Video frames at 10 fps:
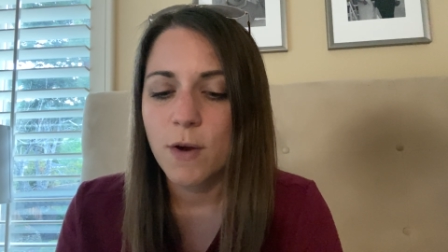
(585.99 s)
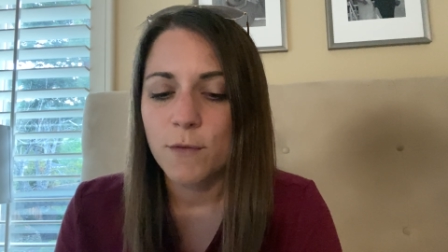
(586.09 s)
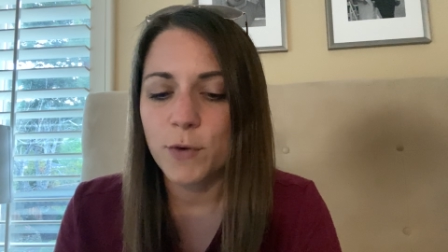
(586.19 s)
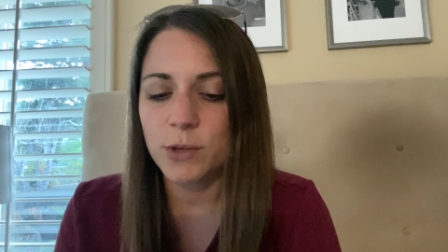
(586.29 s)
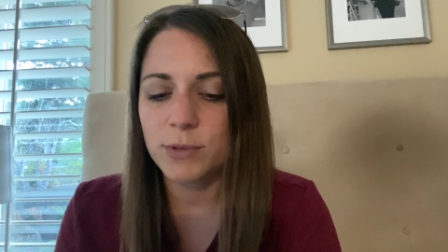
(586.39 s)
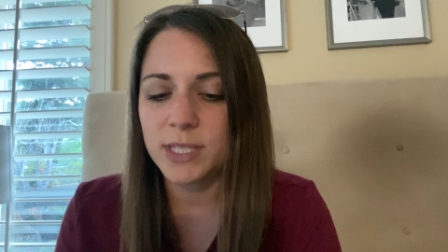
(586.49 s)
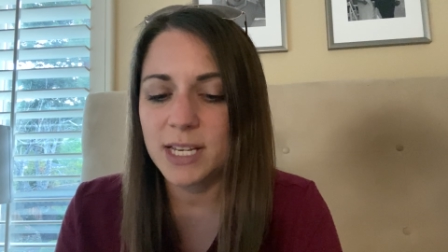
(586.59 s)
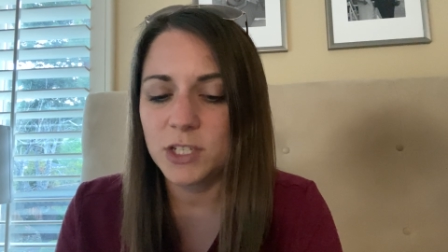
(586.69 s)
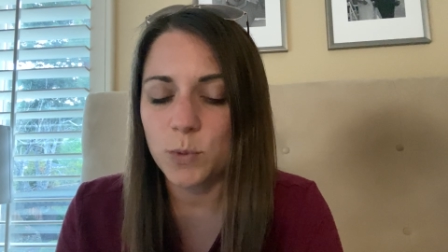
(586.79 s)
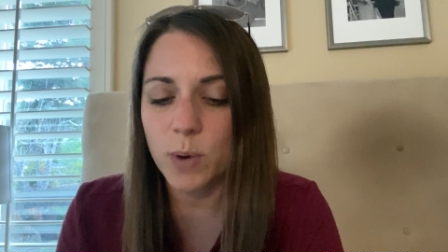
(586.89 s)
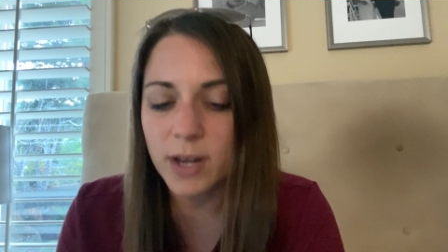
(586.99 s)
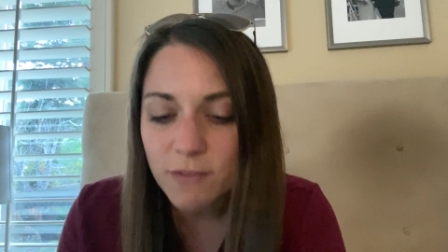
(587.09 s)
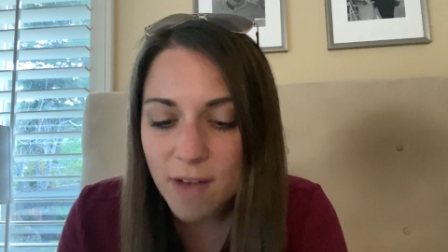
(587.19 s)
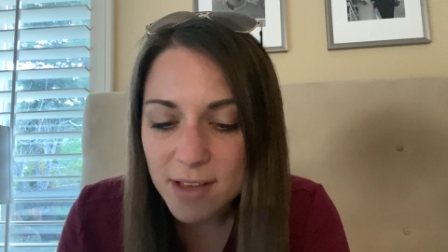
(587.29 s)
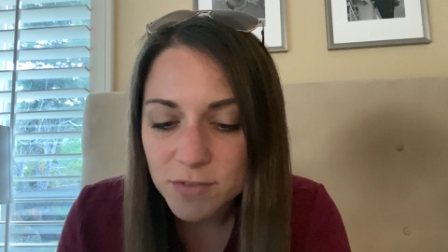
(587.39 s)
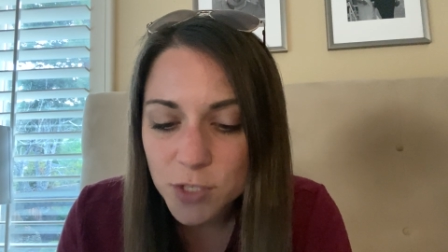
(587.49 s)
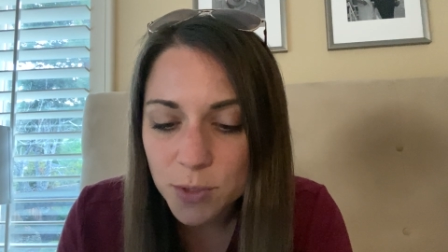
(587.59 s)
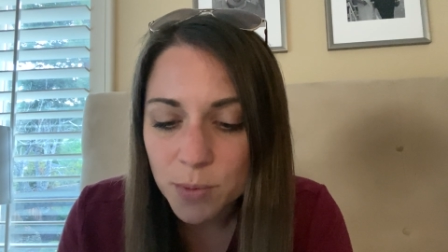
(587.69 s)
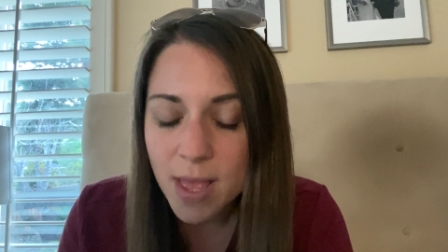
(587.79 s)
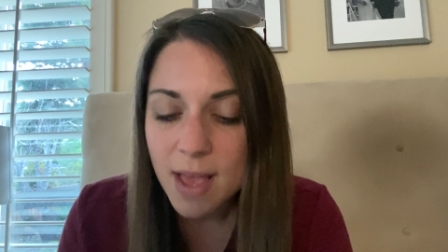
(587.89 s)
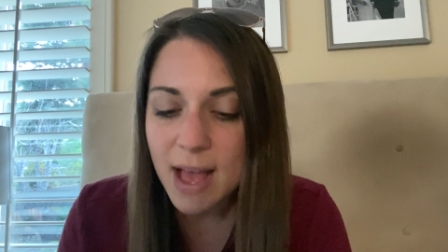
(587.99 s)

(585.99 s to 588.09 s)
For you see, 25-2,